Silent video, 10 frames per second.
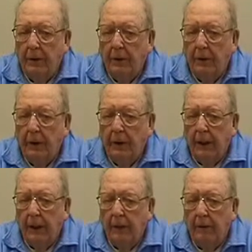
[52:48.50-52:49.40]
the,
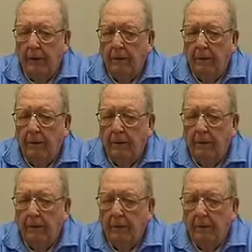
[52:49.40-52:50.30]
uh,
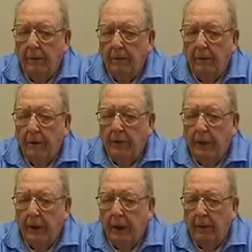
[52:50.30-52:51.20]
let's
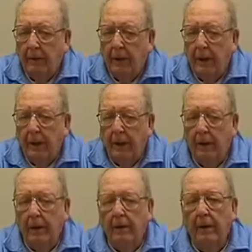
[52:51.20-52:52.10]
see, that would be,